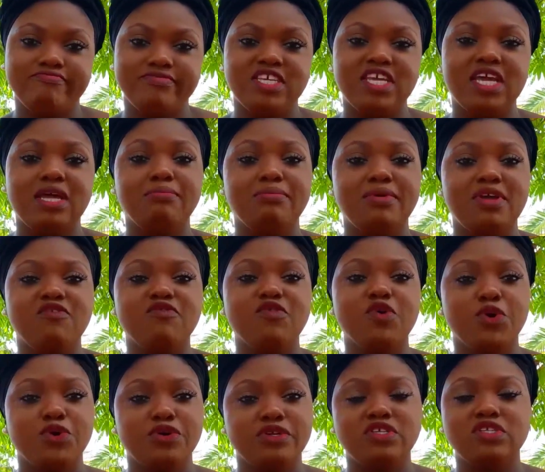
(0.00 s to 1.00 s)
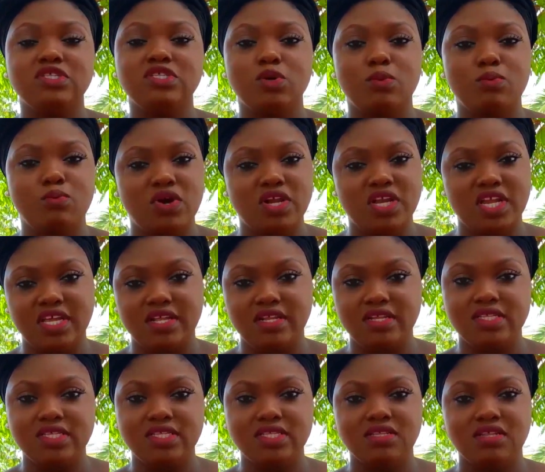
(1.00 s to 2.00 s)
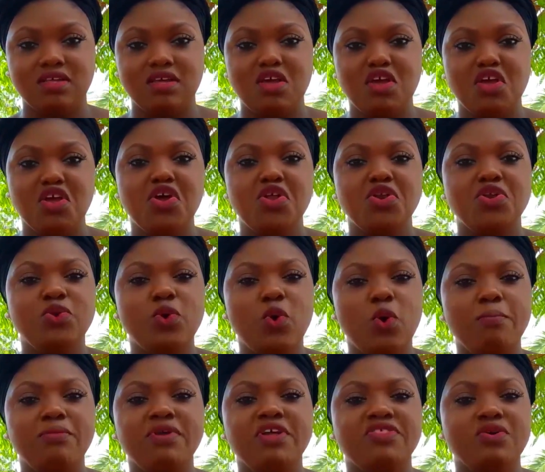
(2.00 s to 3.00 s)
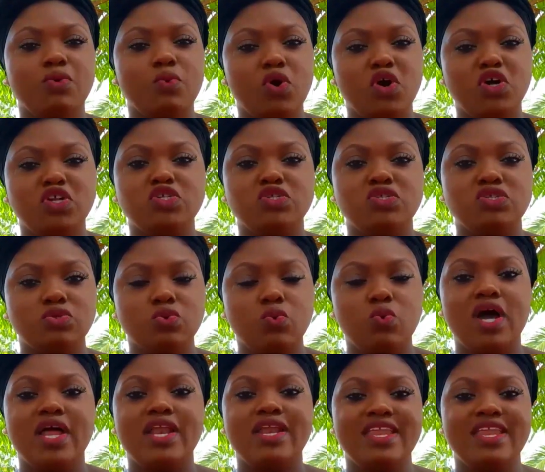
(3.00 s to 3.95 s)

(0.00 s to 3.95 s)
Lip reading: can be of hurt to someone else. Don't be the one to sow a